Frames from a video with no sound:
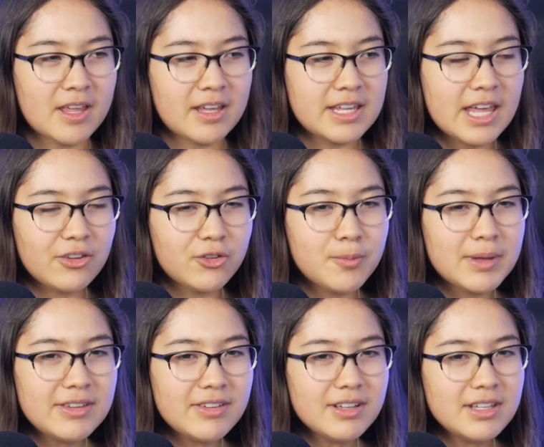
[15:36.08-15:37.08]
Yeah, so
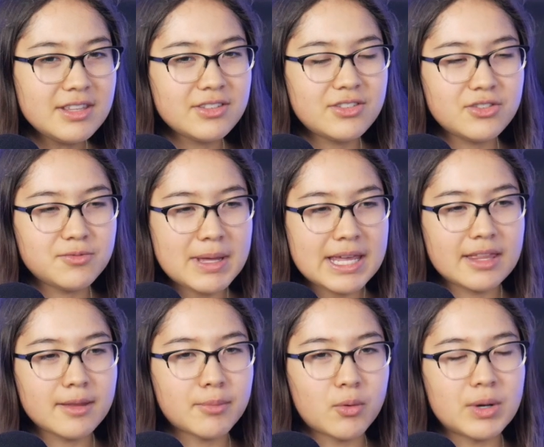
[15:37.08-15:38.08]
basically this is making
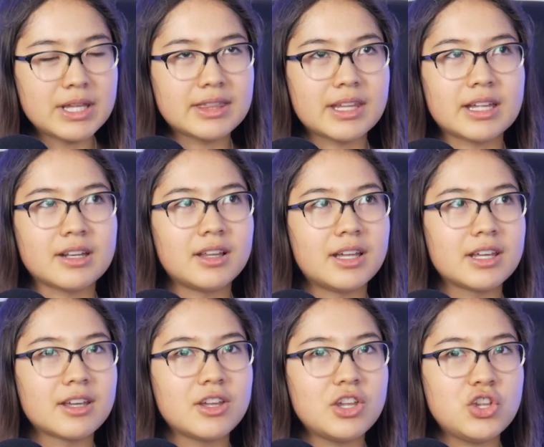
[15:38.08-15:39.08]
the point that,
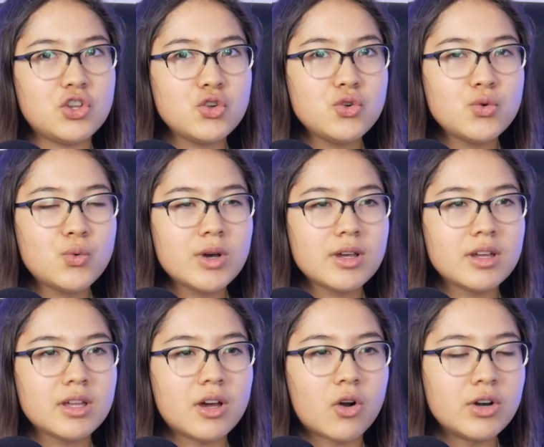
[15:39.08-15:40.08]
like, you
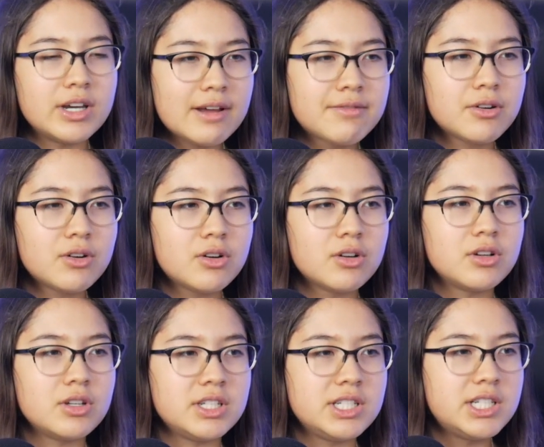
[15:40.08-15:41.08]
are never
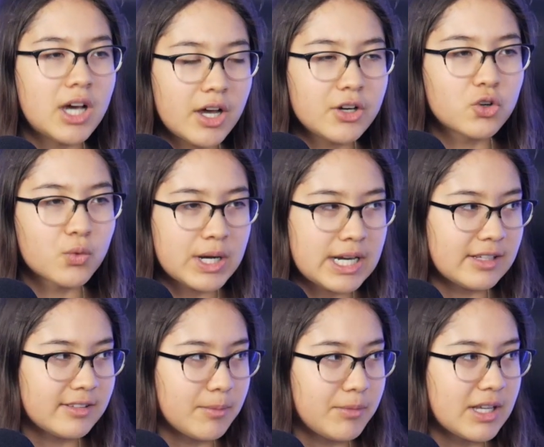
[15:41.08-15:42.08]
done creating
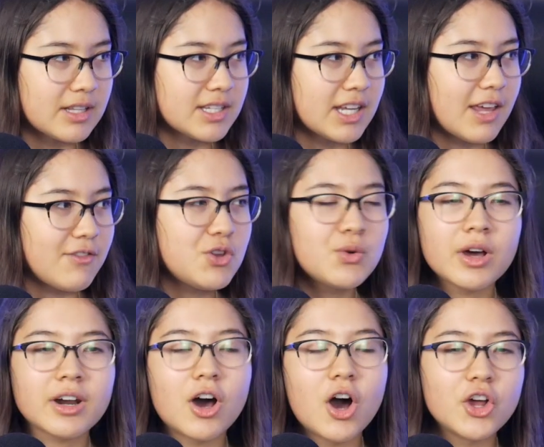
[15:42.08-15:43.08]
something. It's like if you
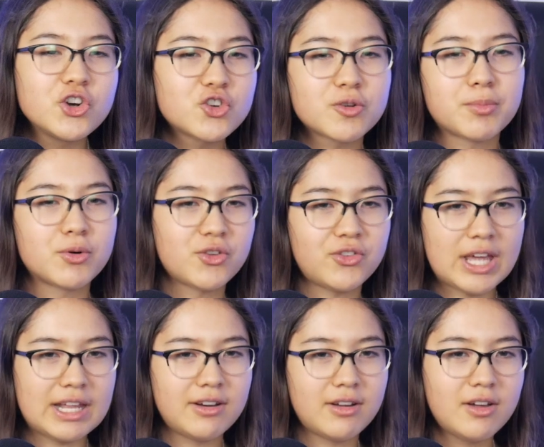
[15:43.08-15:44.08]
got 100%
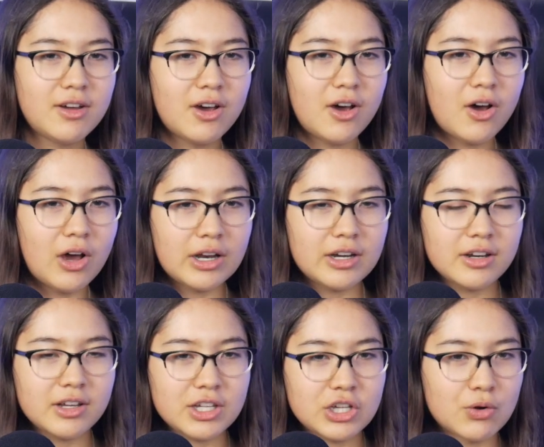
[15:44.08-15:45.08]
on
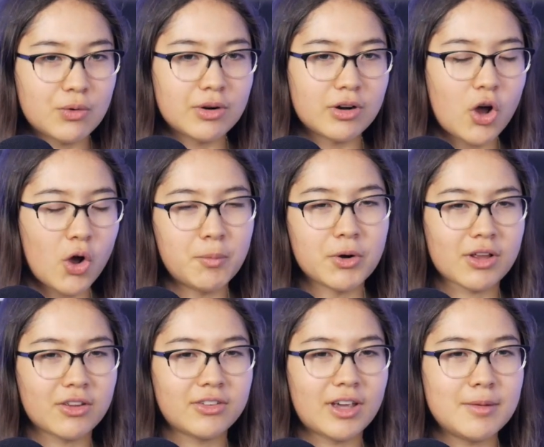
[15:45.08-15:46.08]
your homework
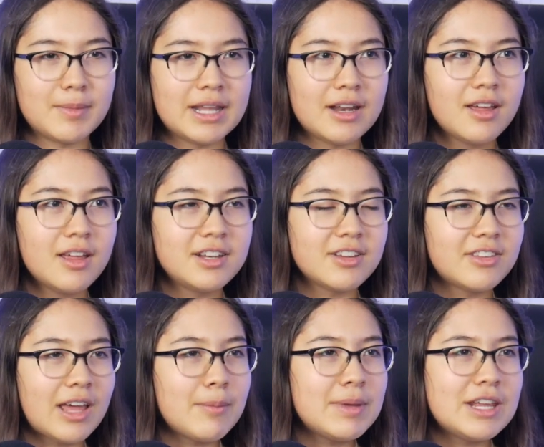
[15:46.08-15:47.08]
assignment, does
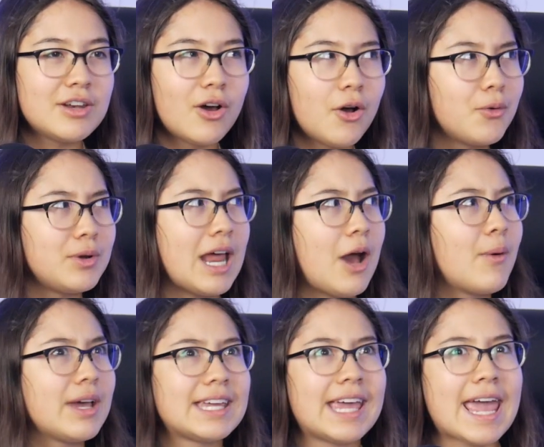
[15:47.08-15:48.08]
that mean, oh, now
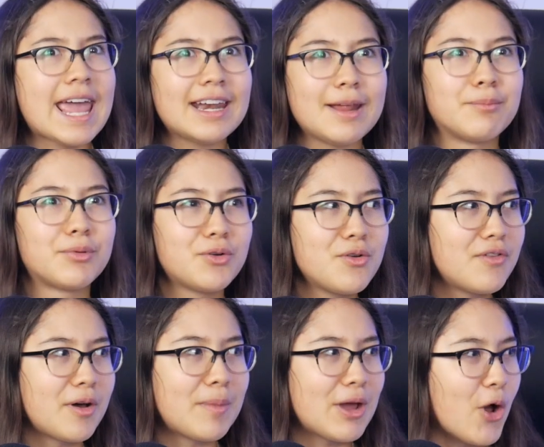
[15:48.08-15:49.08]
I can't improve
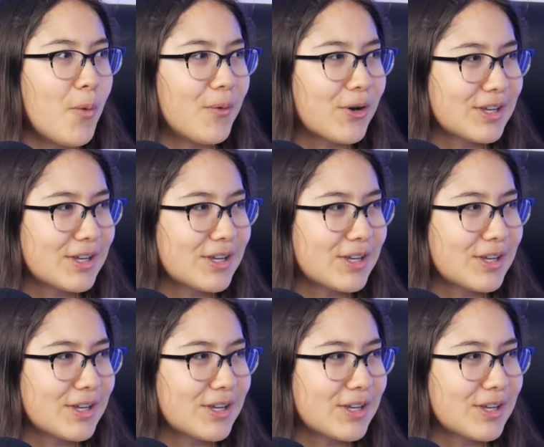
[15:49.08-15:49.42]
on my homework